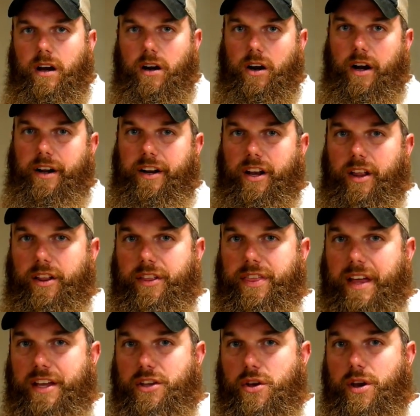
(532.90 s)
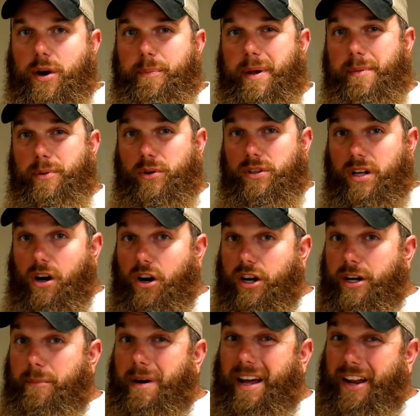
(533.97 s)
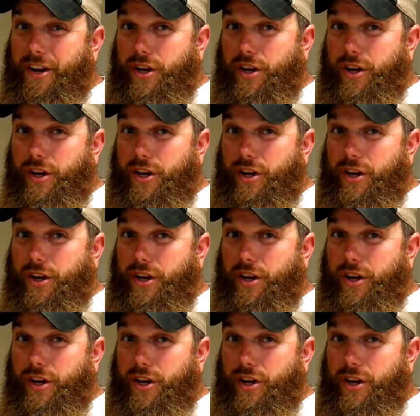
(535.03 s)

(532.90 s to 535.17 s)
All right, another thing you hear people talking about,